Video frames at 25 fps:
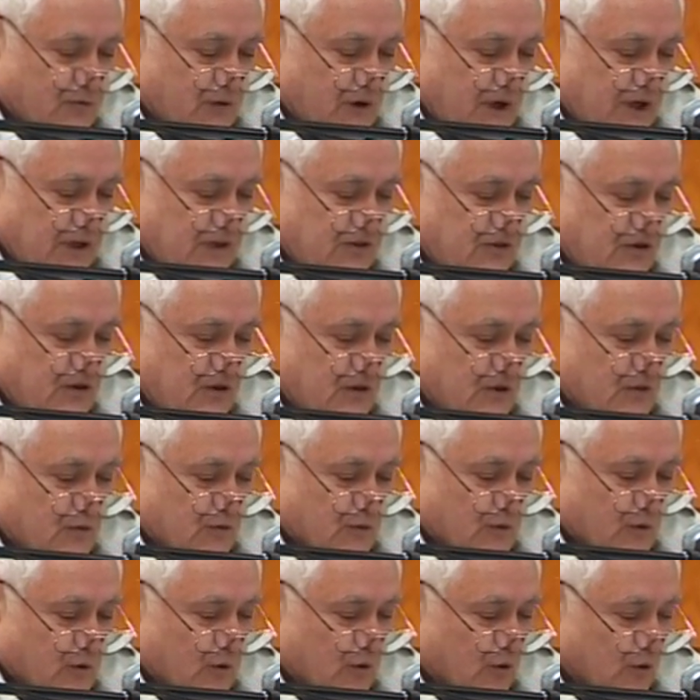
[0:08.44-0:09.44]
rigid
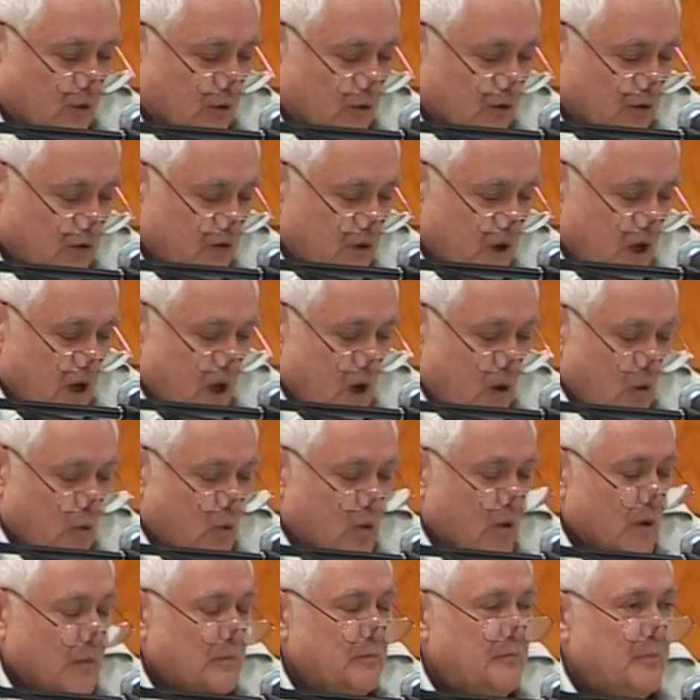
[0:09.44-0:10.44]
rules
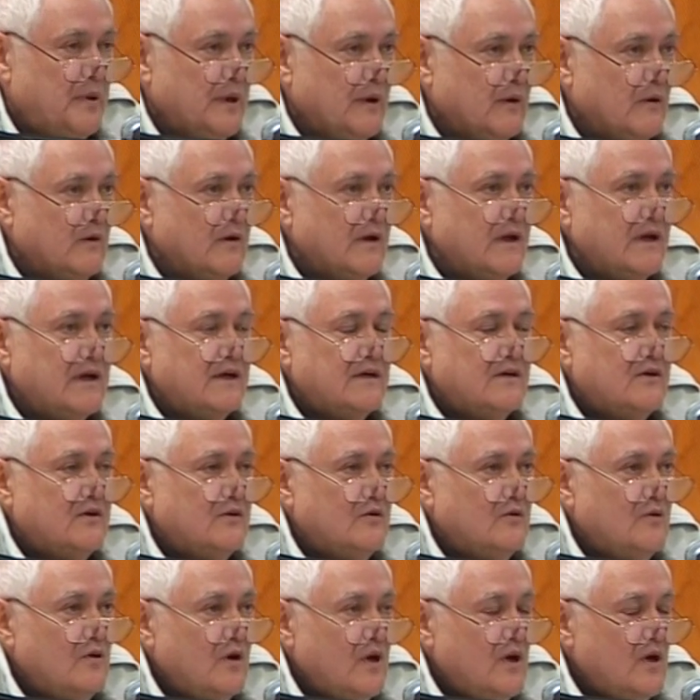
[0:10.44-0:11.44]
were built
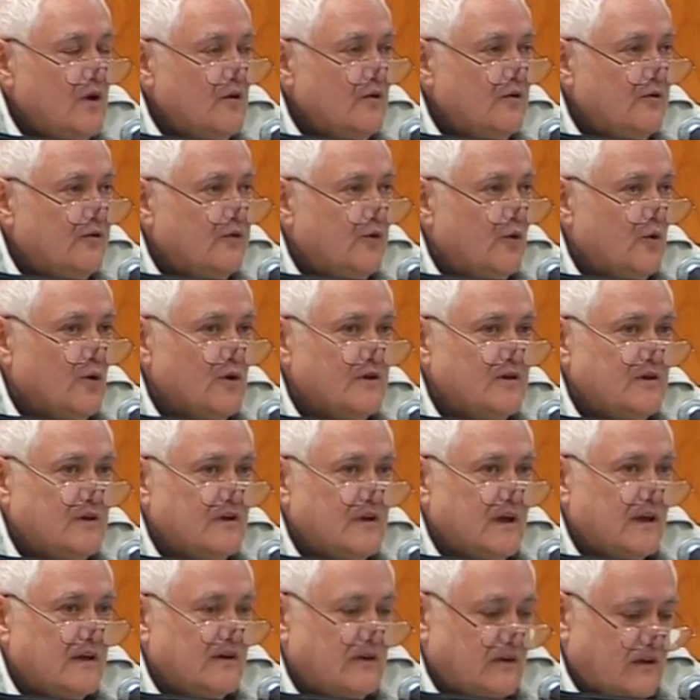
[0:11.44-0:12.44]
into forced
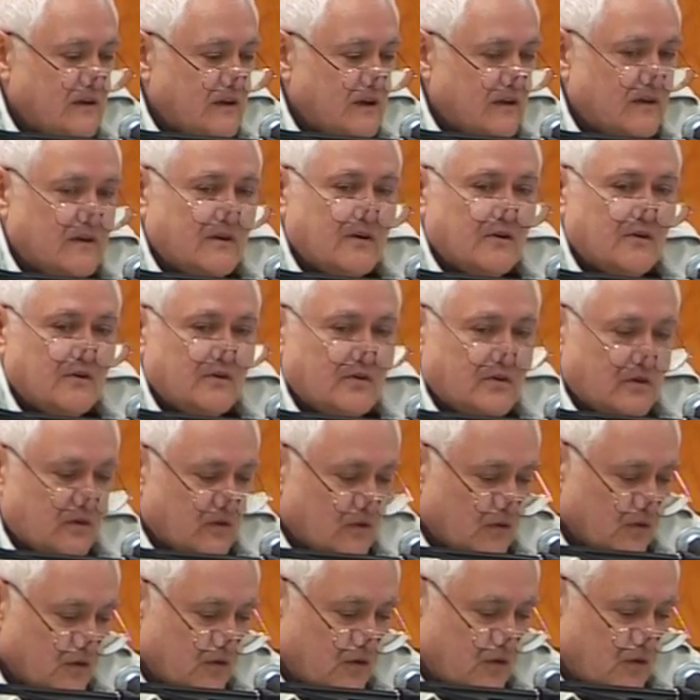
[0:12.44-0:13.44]

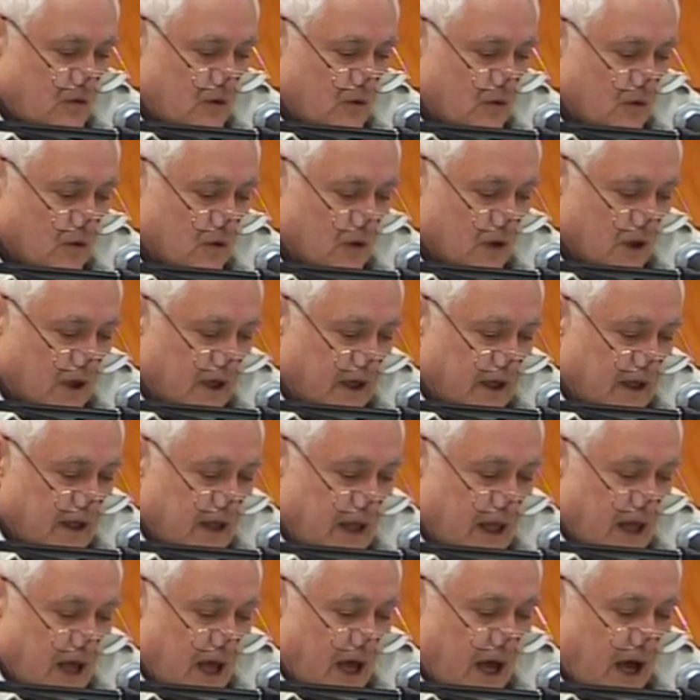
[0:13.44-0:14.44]
institutional schooling
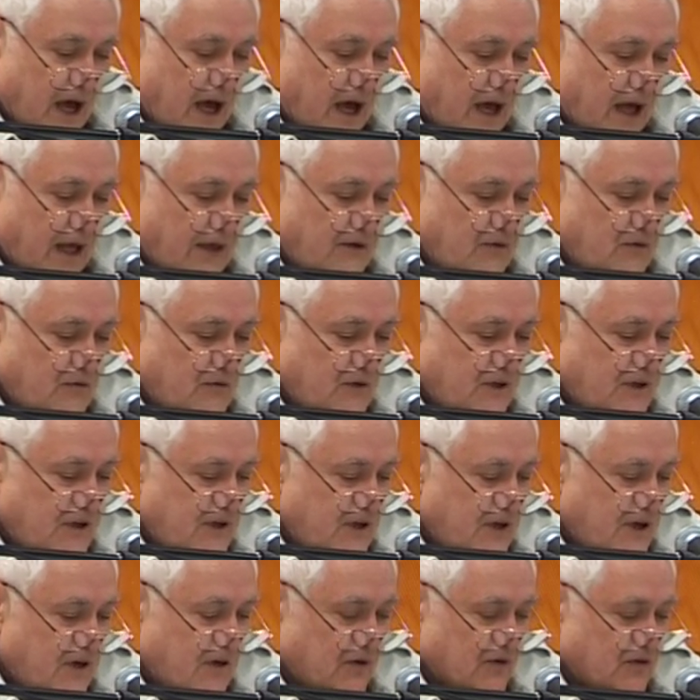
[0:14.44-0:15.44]
100
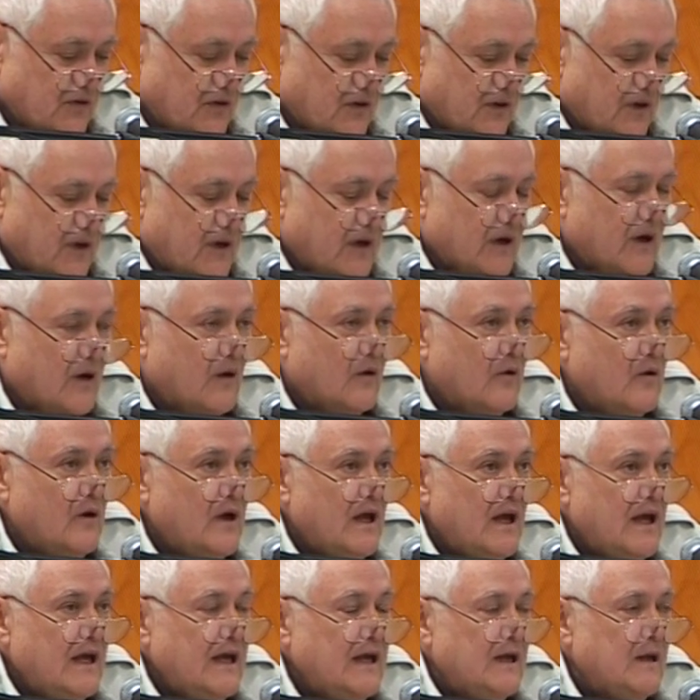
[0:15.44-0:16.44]
years ago
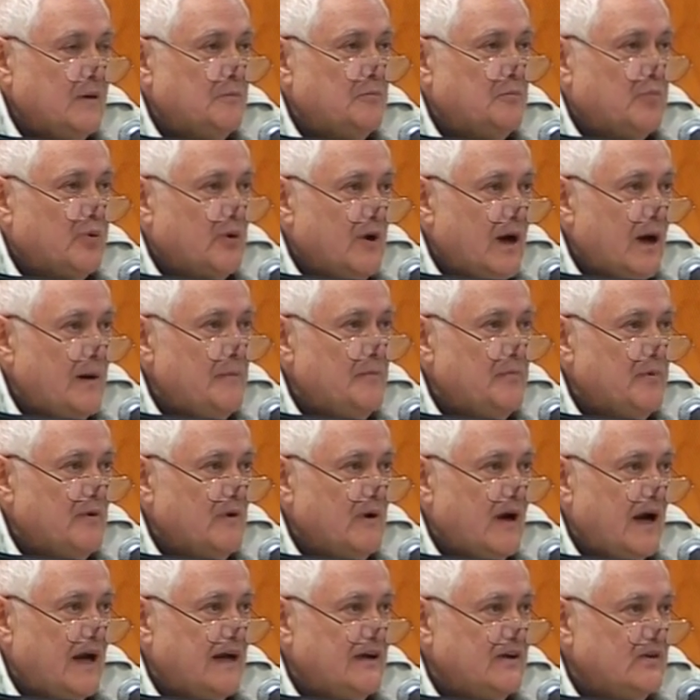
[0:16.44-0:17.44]
in
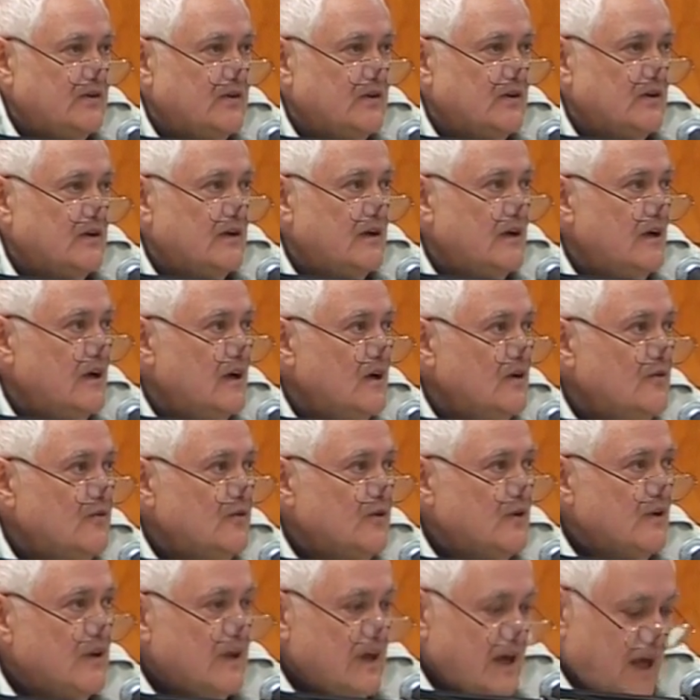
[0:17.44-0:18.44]
preparation
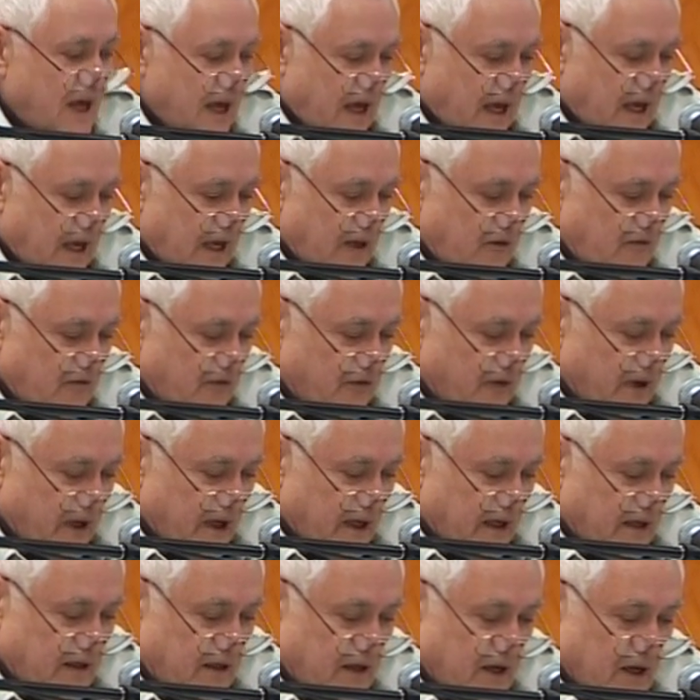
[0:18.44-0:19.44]
for the
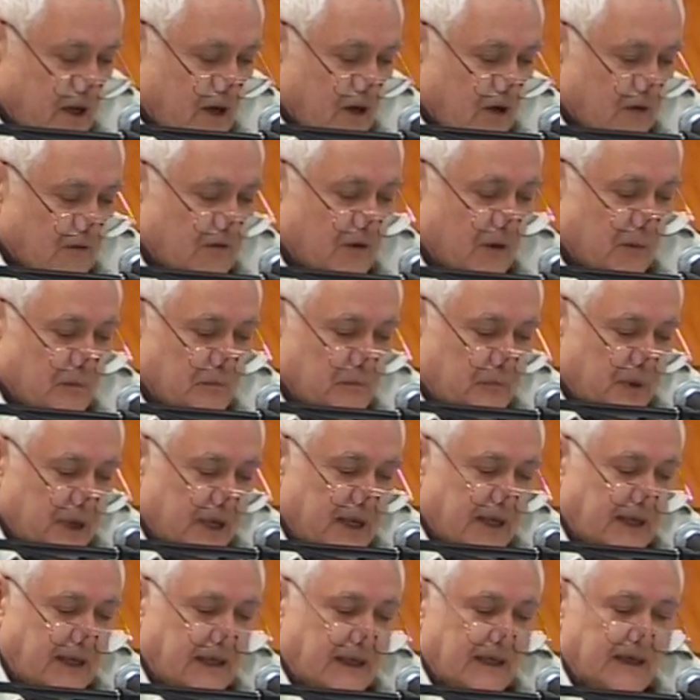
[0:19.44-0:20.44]
advent of a
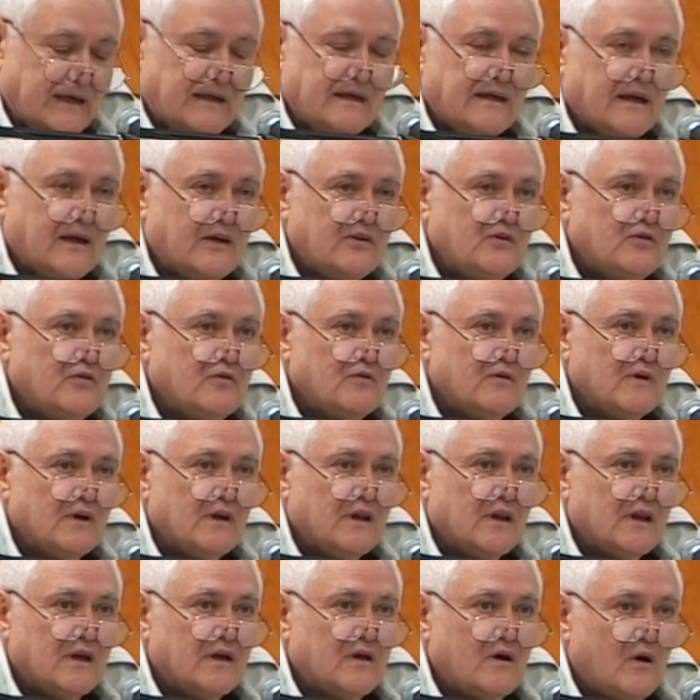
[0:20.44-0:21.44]
big
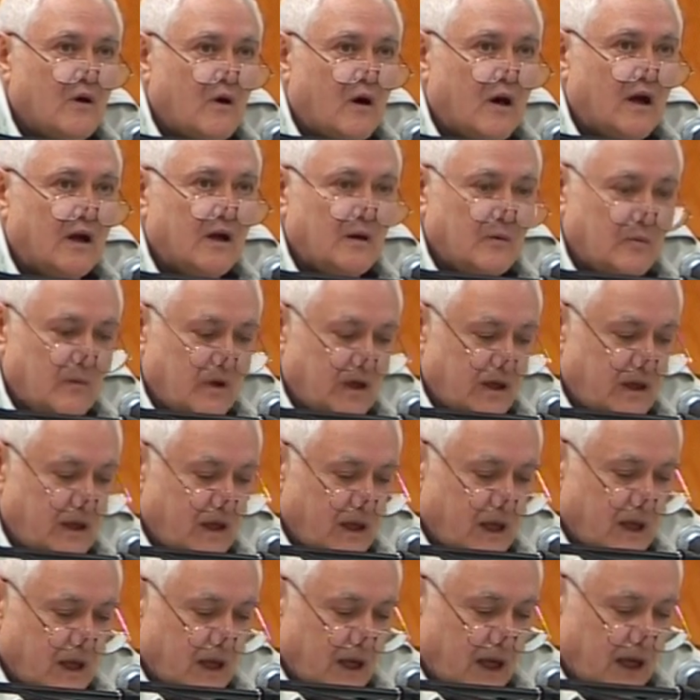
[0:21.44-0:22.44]
industrial economy
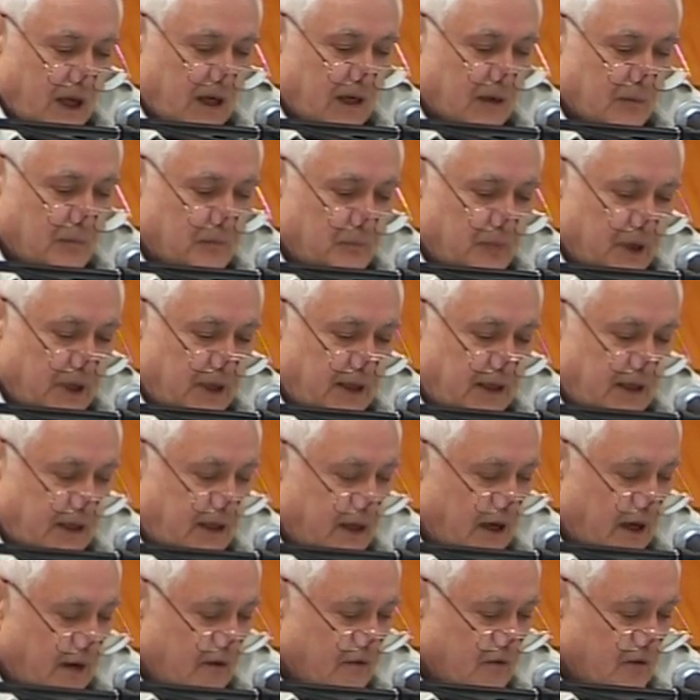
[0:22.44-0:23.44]
and a big
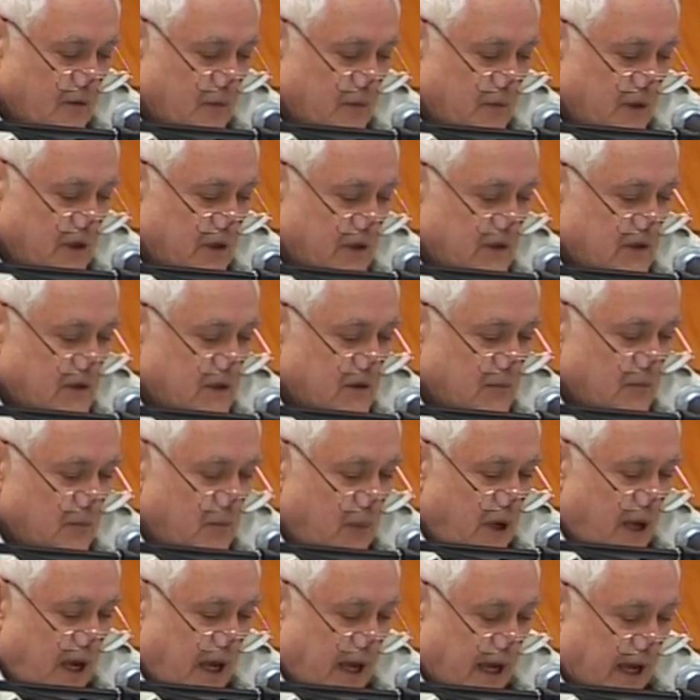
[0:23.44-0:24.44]
government to
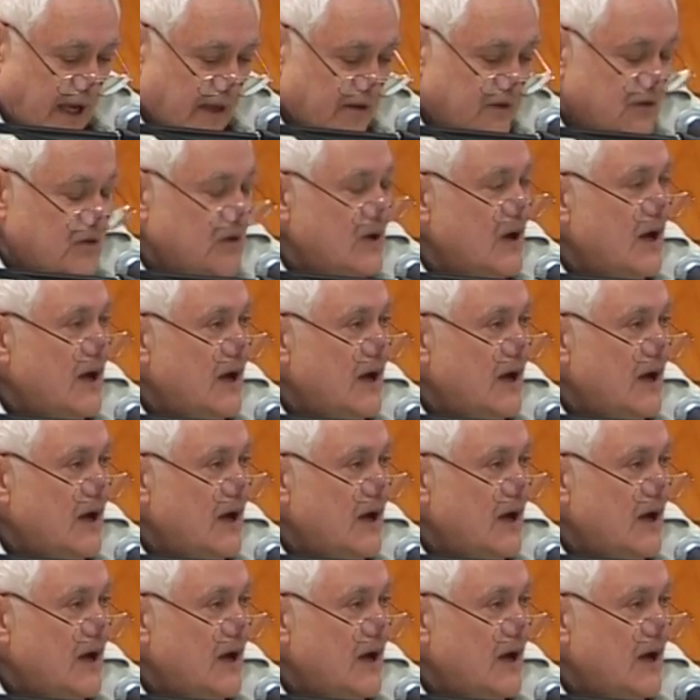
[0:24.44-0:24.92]
match.